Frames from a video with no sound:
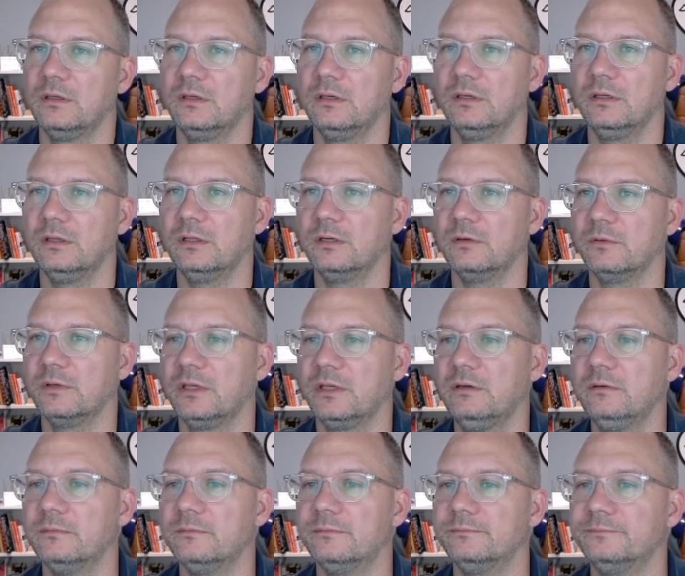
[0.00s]
And there we
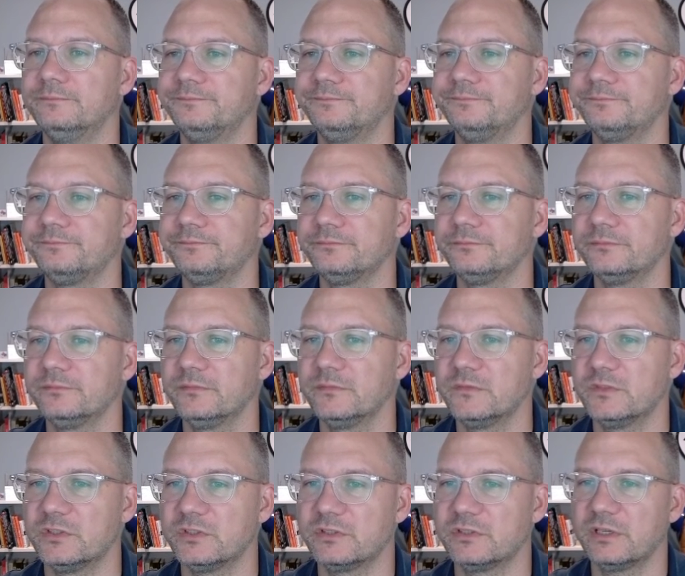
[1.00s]
go.
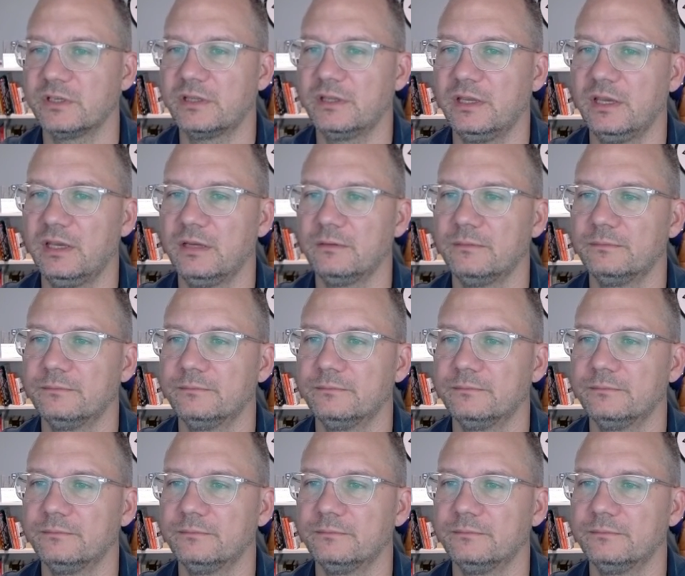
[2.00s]
Just like that.